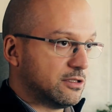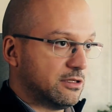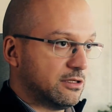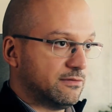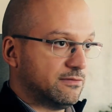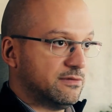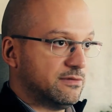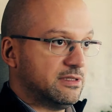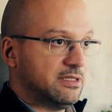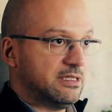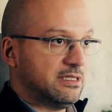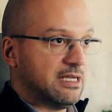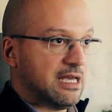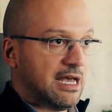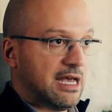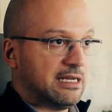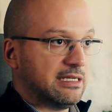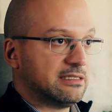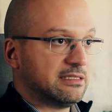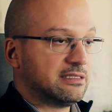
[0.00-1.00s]
of the
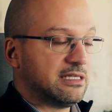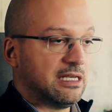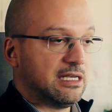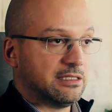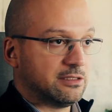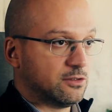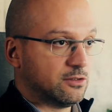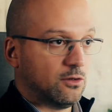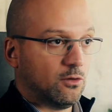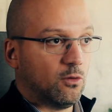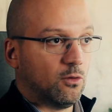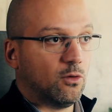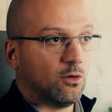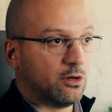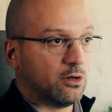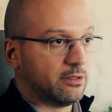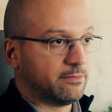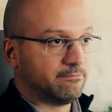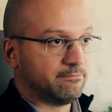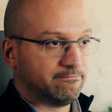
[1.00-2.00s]
ISS,
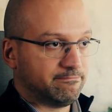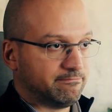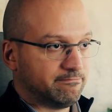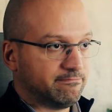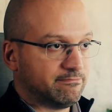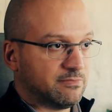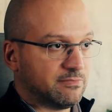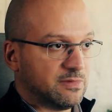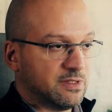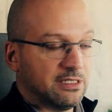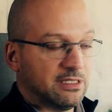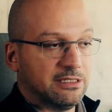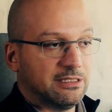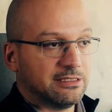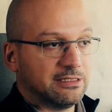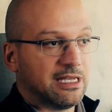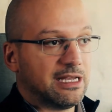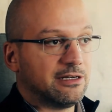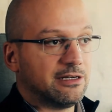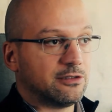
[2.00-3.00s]
or the
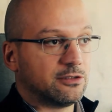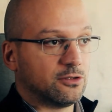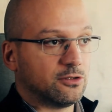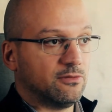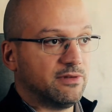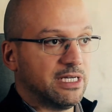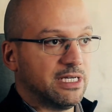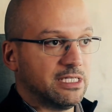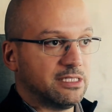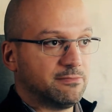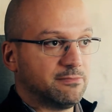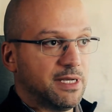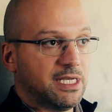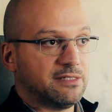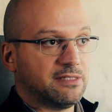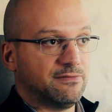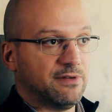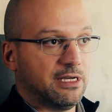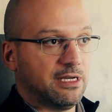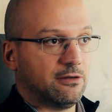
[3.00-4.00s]
designers of any
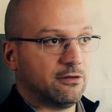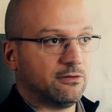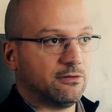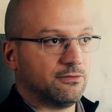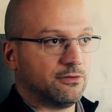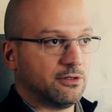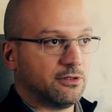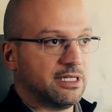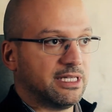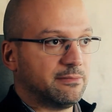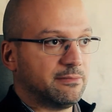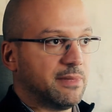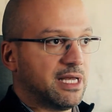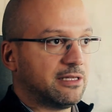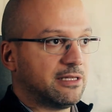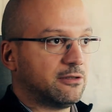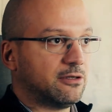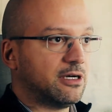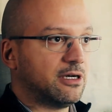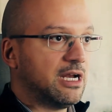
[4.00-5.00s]
space vehicle for that
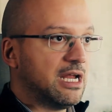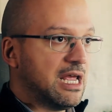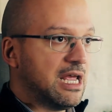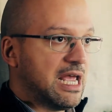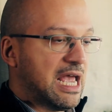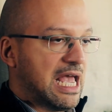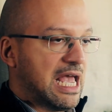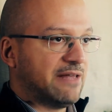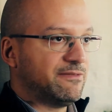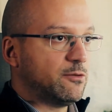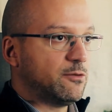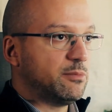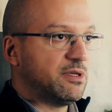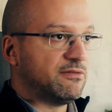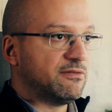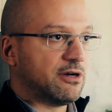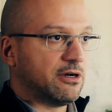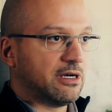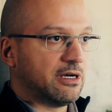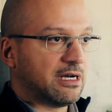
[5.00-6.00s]
matter, have to be
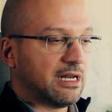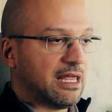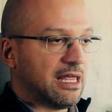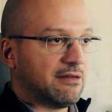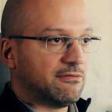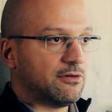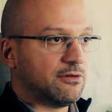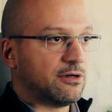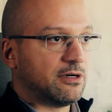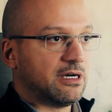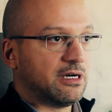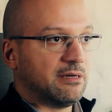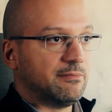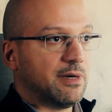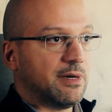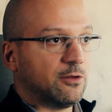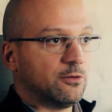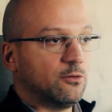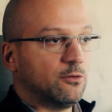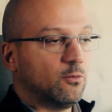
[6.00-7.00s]
very clever
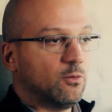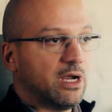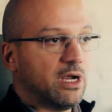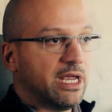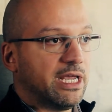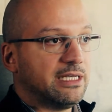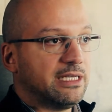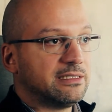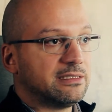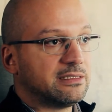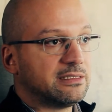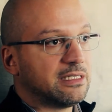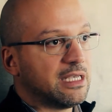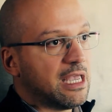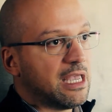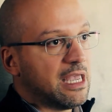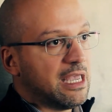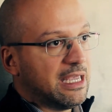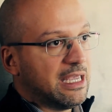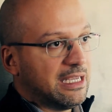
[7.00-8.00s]
about the ways
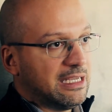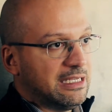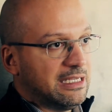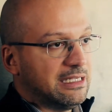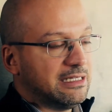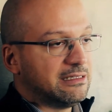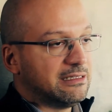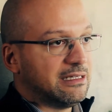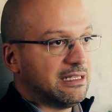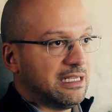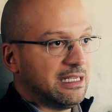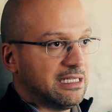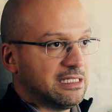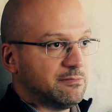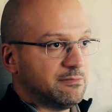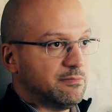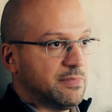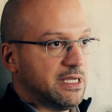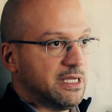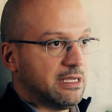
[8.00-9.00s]
heat is
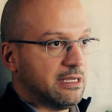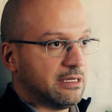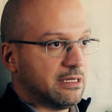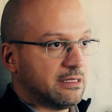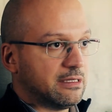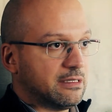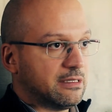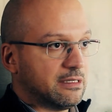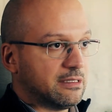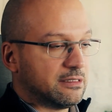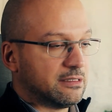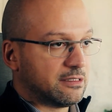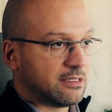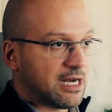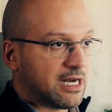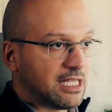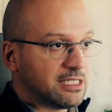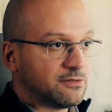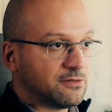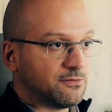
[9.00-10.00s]
being
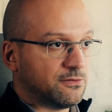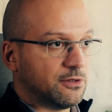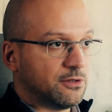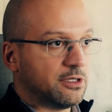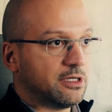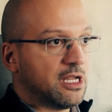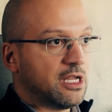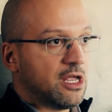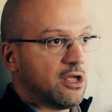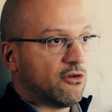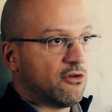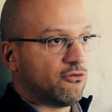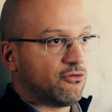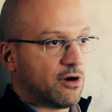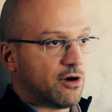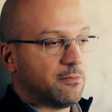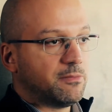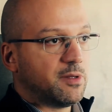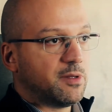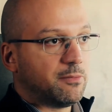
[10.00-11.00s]
transferred
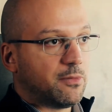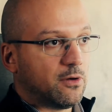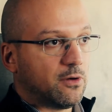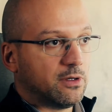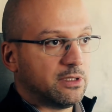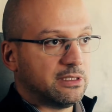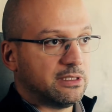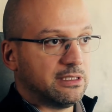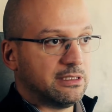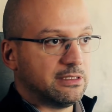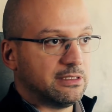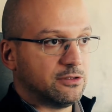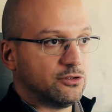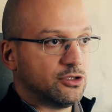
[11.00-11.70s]
from the point it is